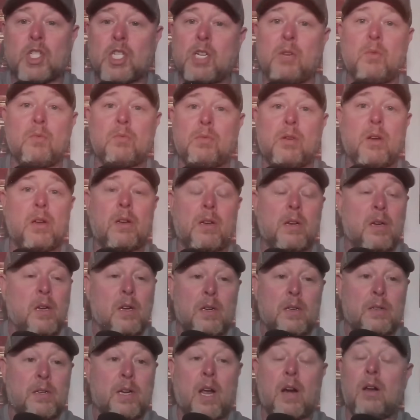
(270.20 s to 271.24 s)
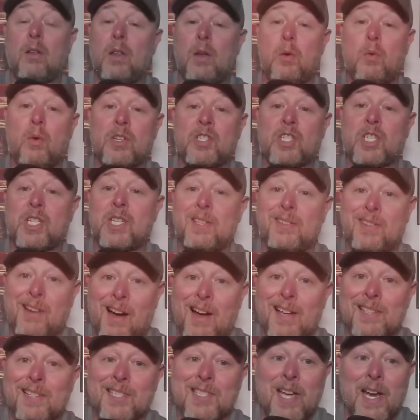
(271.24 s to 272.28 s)
She not only was she
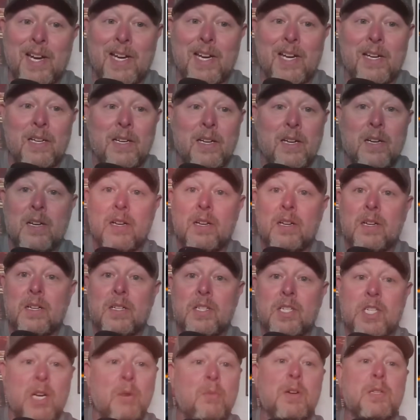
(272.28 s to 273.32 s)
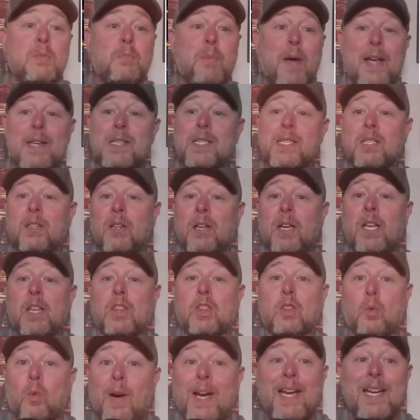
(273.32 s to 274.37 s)
not second, she was
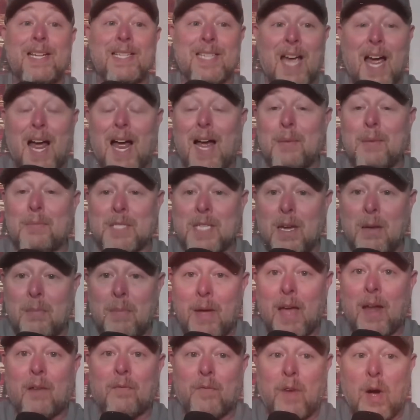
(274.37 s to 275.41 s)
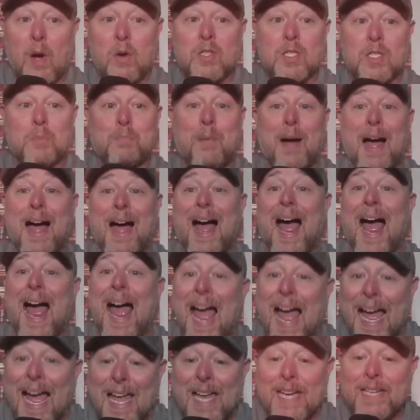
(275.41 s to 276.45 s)
basically 3 times the amount of votes
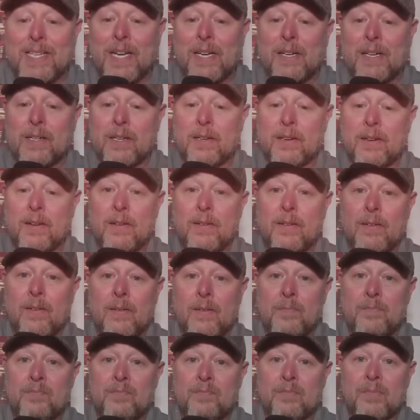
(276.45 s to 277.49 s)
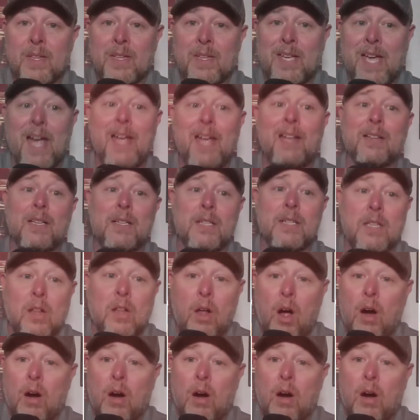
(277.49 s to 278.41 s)
behind Caitlin